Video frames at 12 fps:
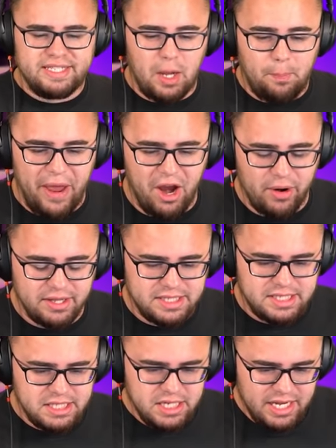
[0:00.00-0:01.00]
His
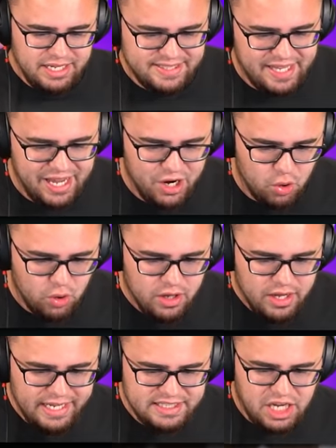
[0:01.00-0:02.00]
appearance is here.
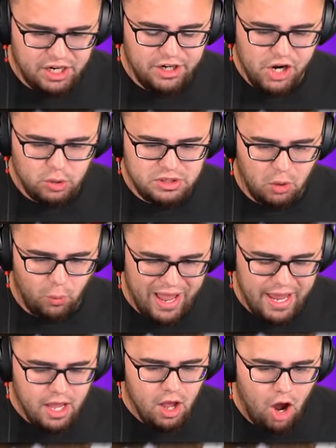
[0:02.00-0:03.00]
He's gonna know the
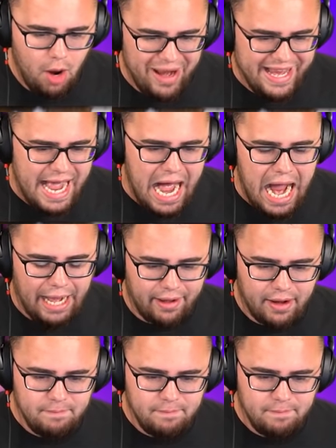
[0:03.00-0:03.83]
way. Oh my God!